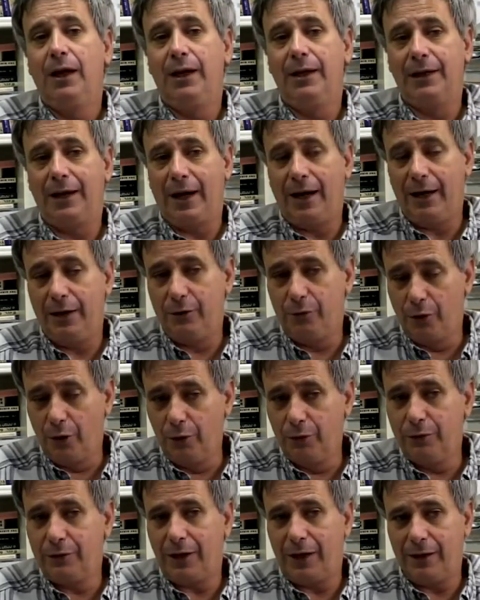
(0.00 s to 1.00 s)
And I
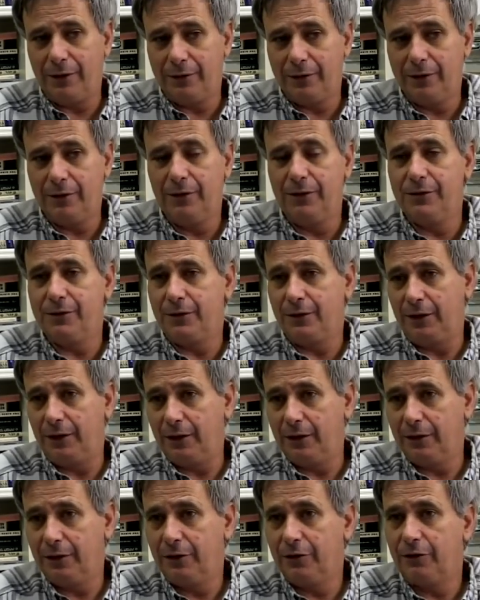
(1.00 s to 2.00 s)
wrote articles in
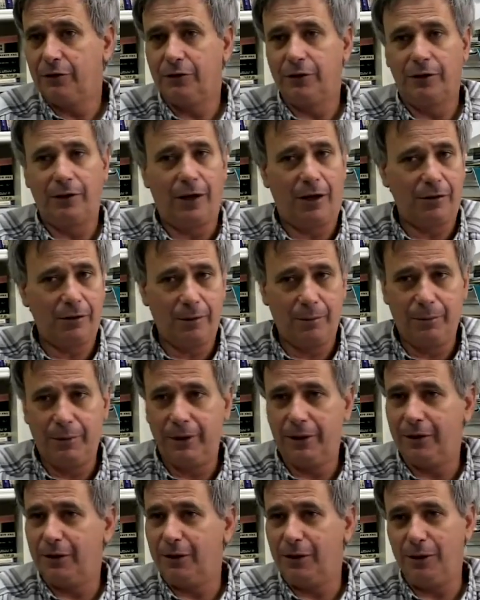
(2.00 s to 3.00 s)
English, in
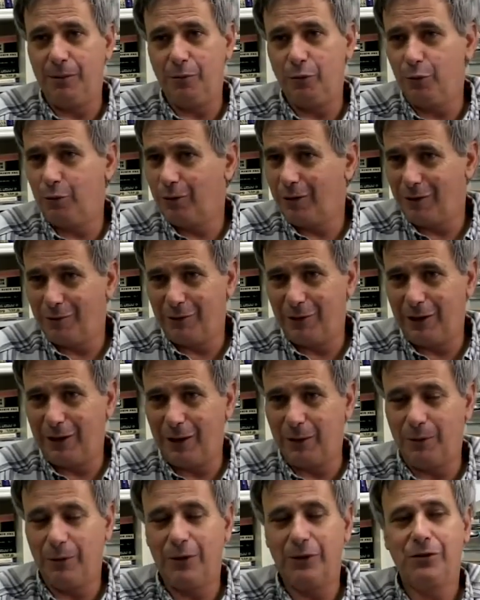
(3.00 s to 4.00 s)
Arabic, in Hebrew, every
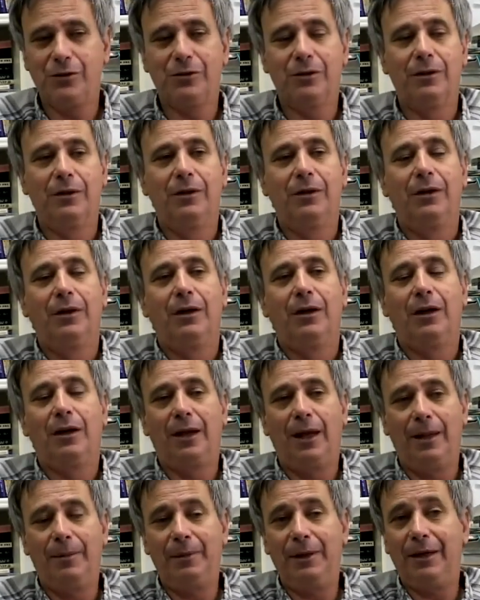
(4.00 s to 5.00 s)
language,
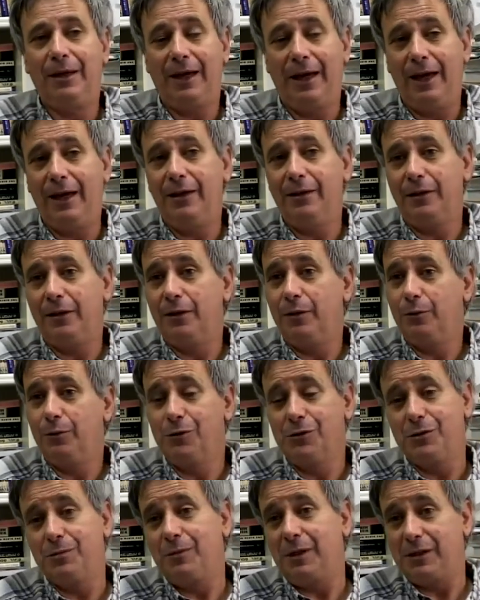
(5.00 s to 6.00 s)
claiming A, that there
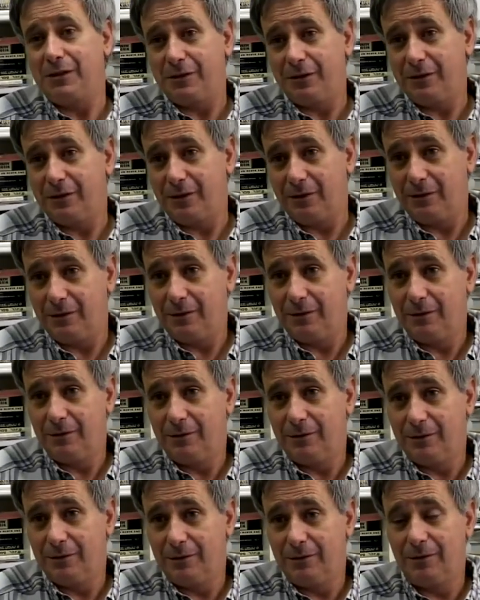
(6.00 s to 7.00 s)
was a massacre.
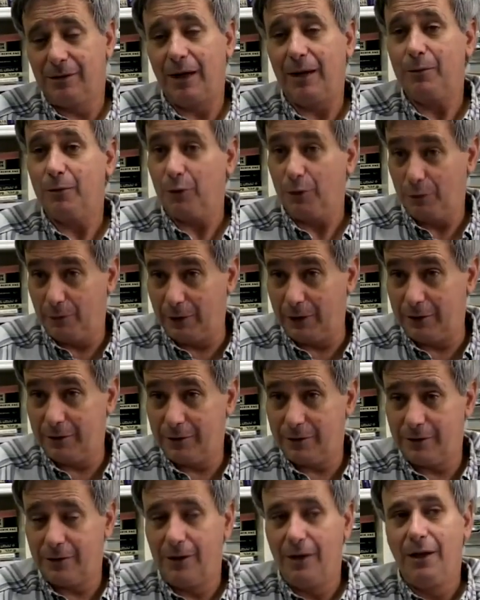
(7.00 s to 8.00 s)
I'm
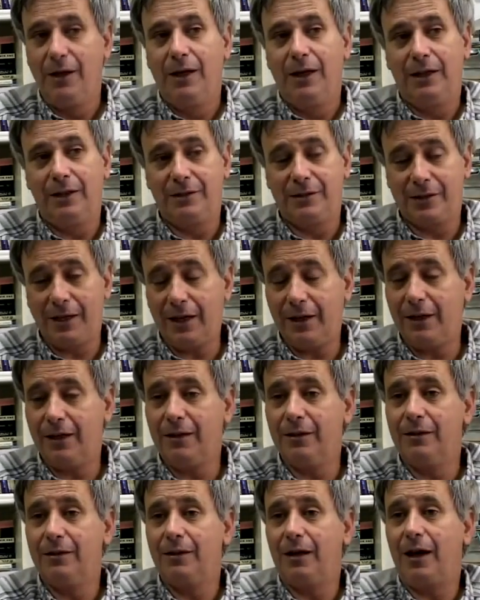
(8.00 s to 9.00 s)
convinced. And
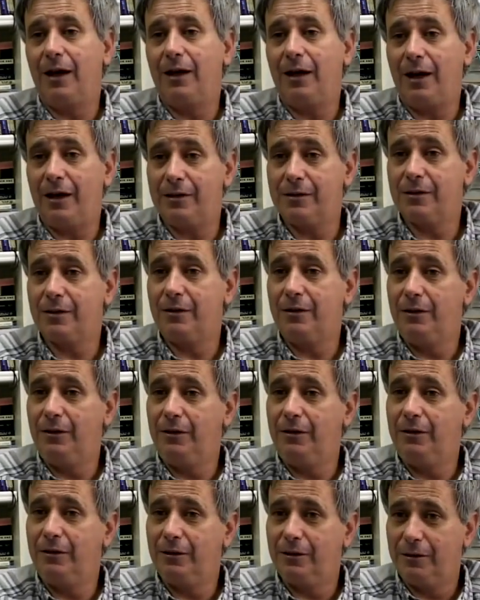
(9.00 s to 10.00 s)
second, I asked
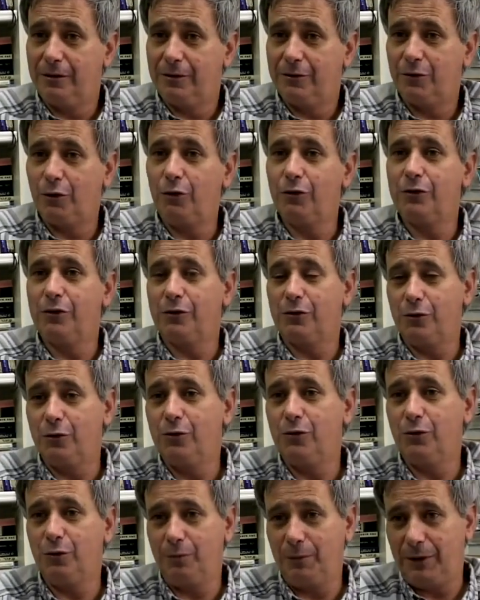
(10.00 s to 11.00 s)
the soldiers
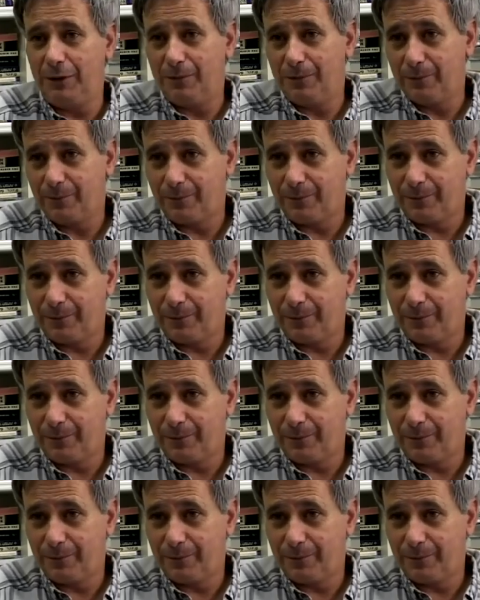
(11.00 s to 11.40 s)
to sue me.